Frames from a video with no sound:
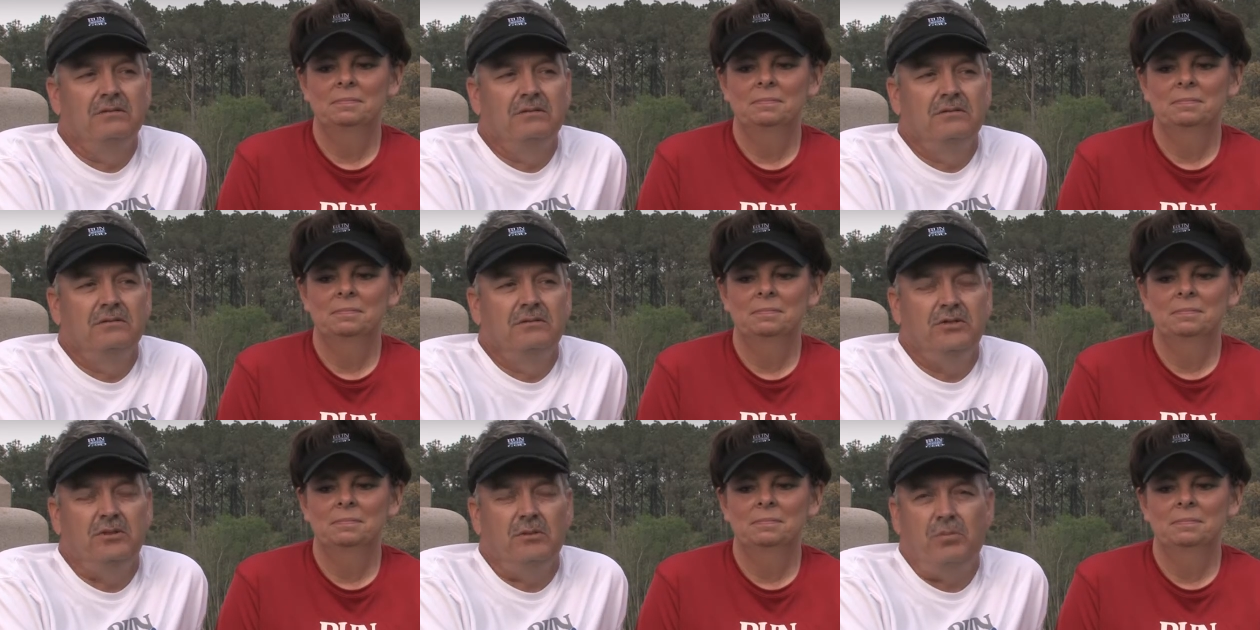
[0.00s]

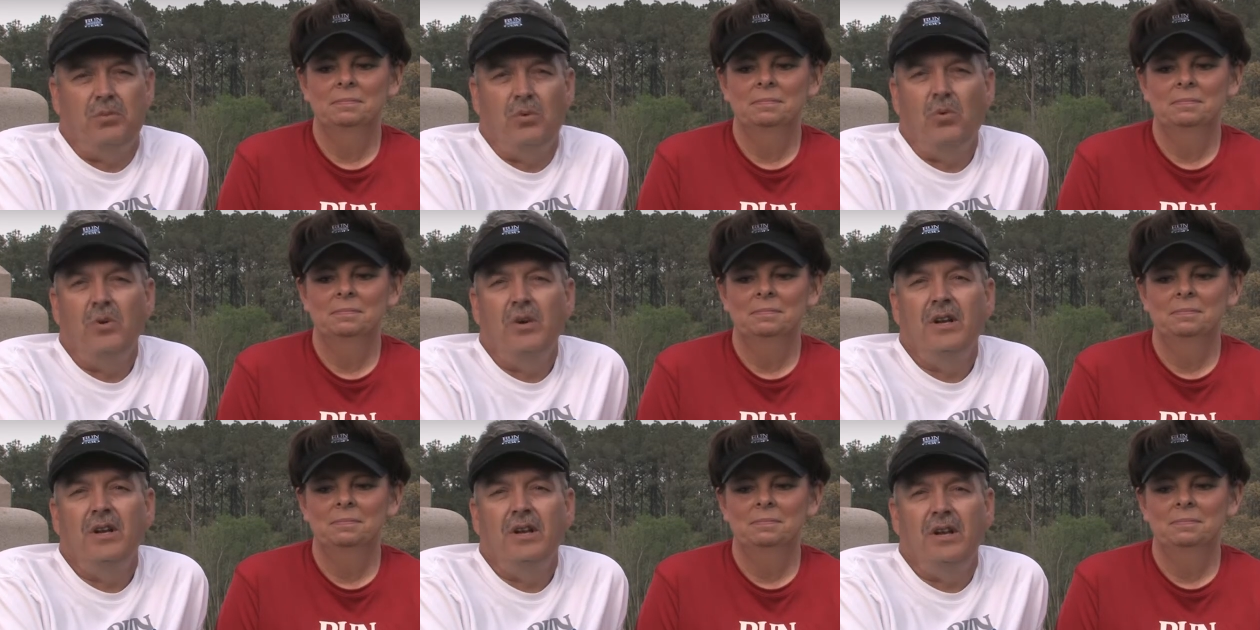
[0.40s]

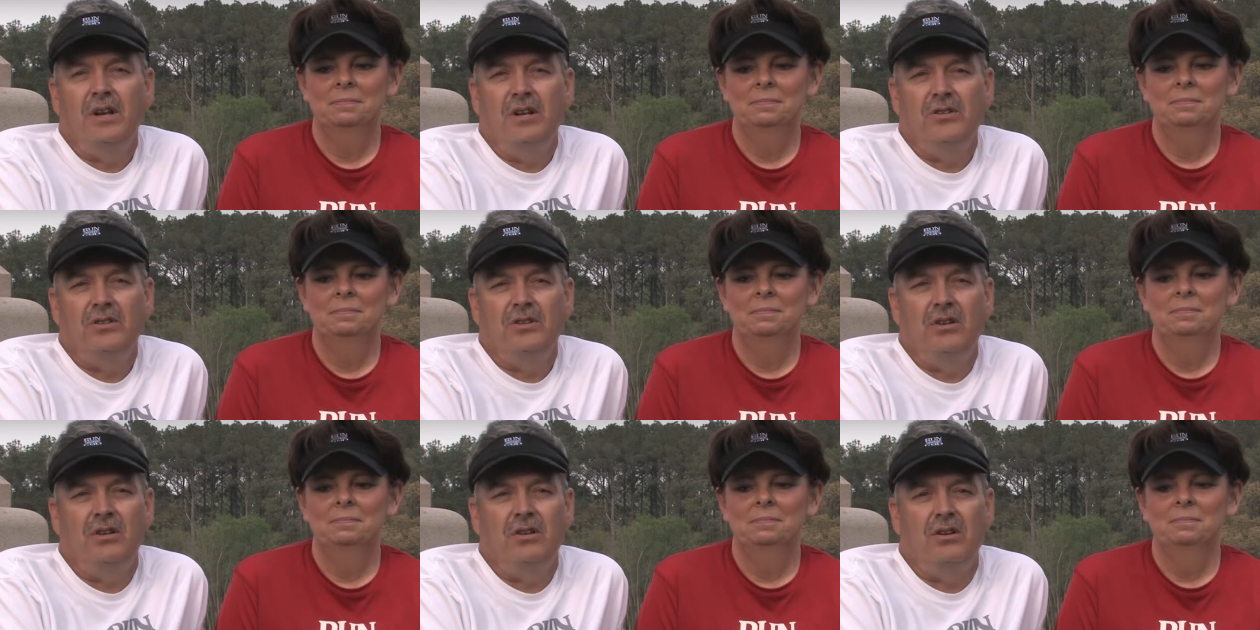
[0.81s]
Speaker 1: supporting
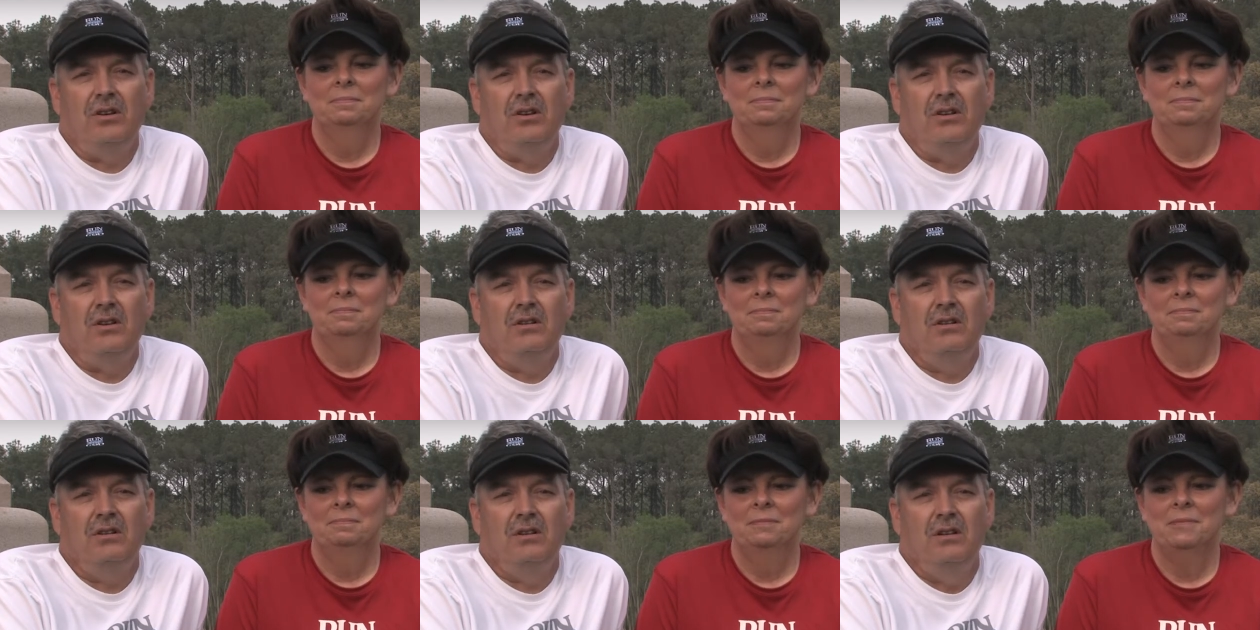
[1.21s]
each other
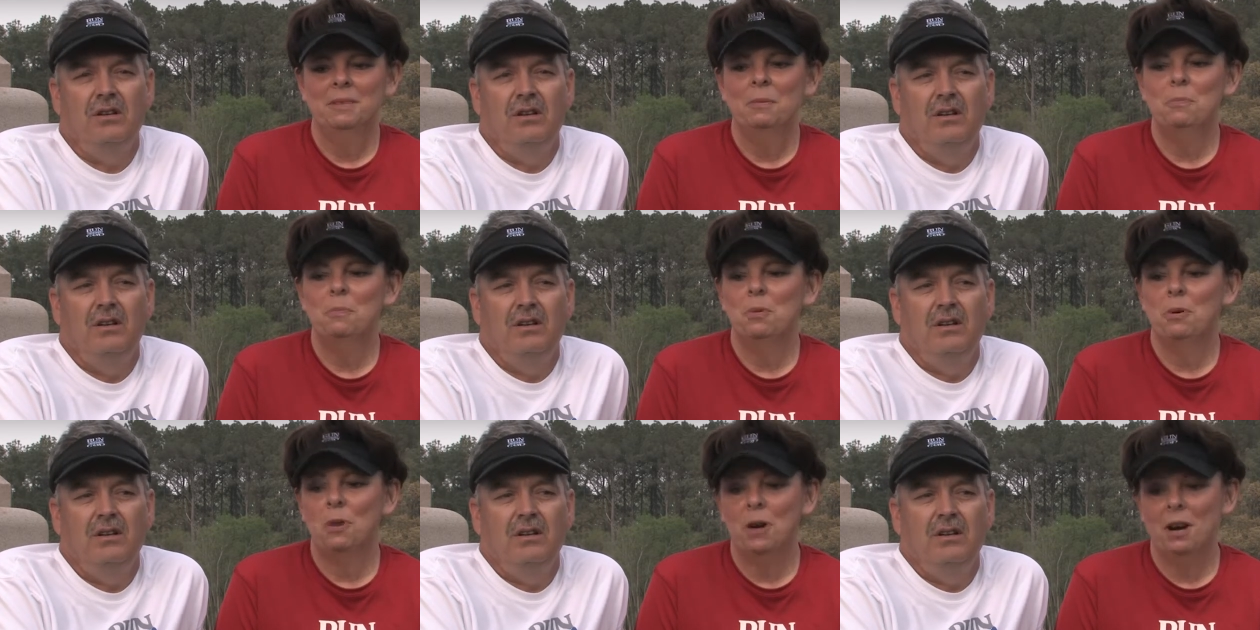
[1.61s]

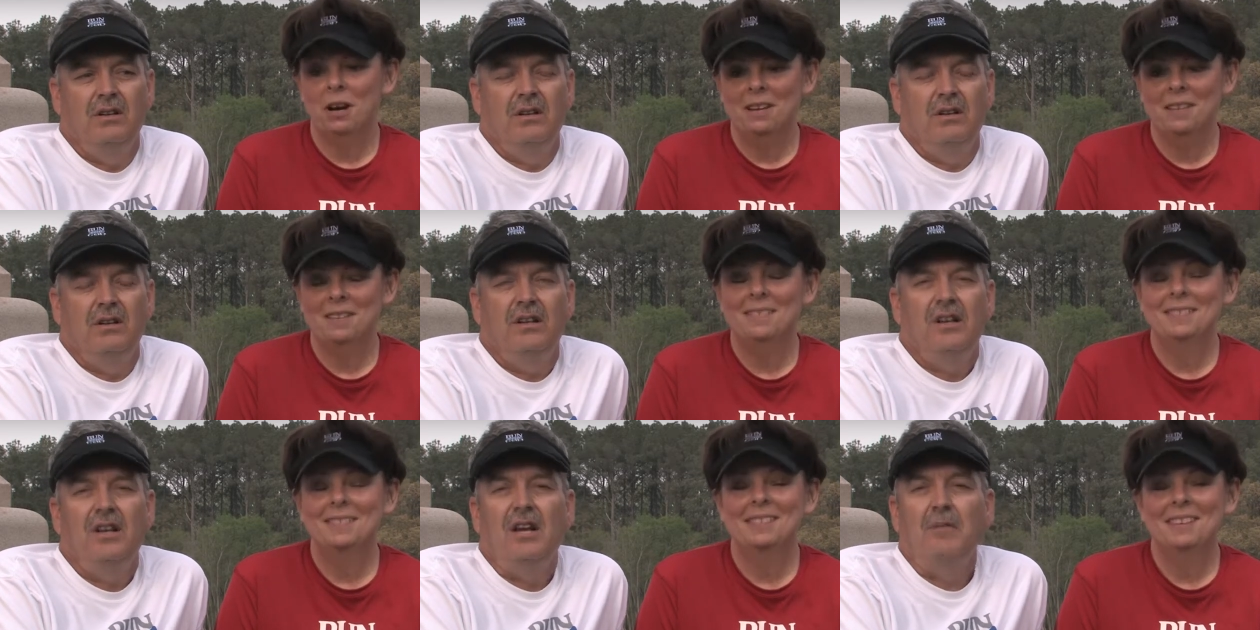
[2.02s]
and
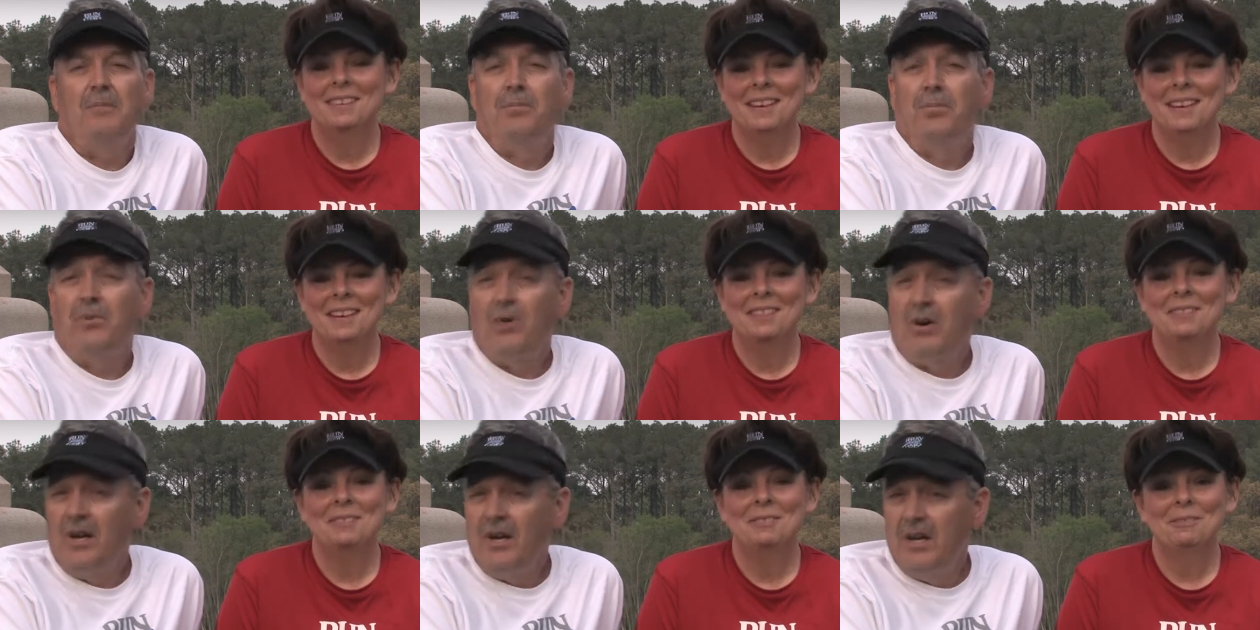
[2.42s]
praying together. and
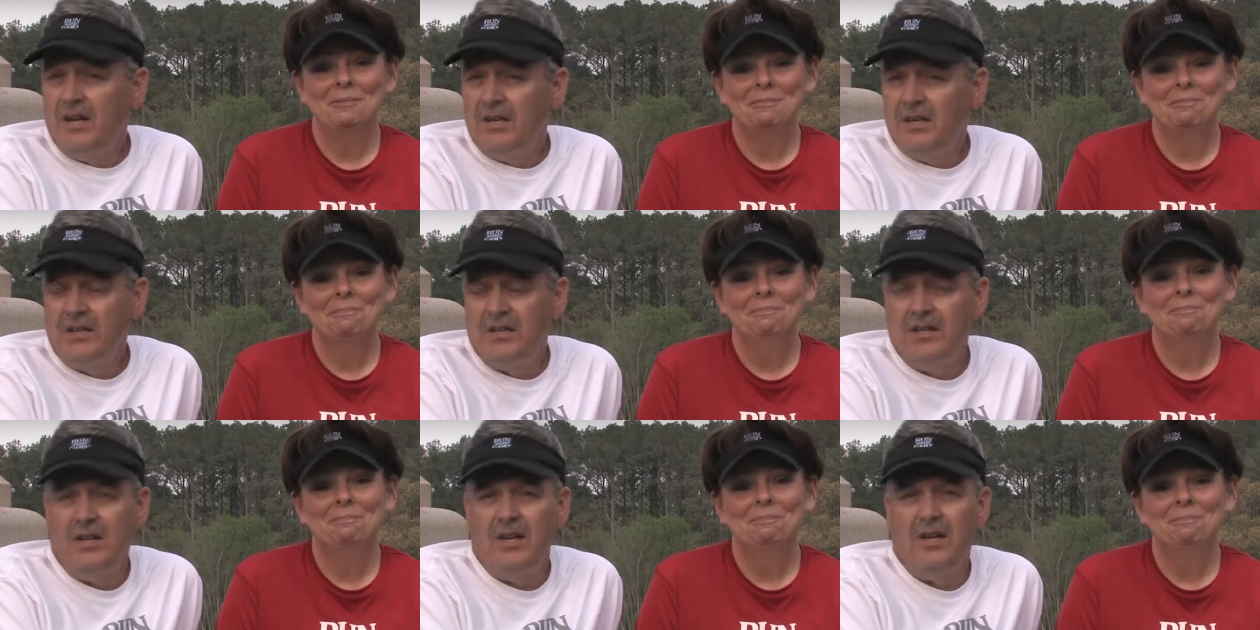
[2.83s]
praying
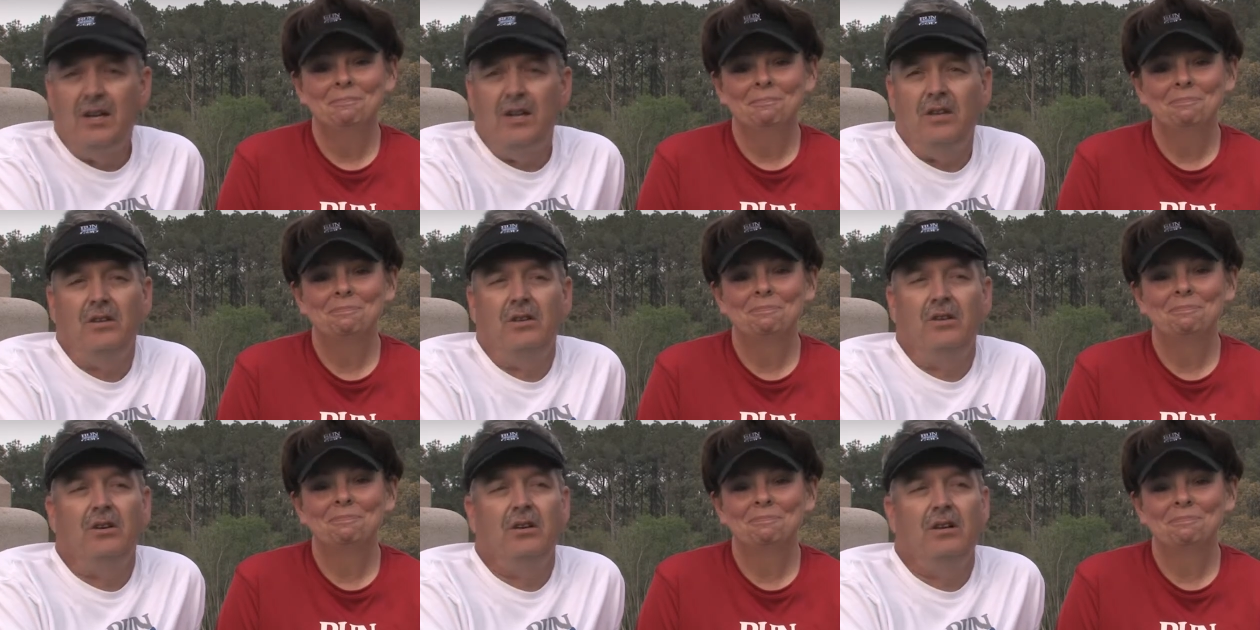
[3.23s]

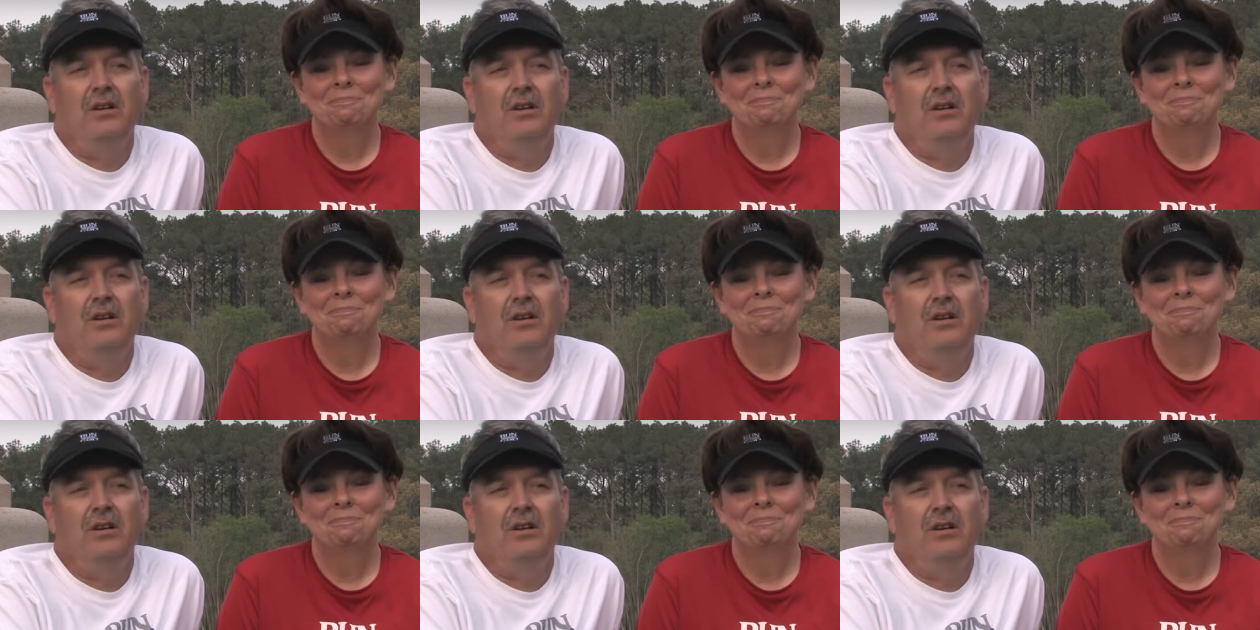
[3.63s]
together.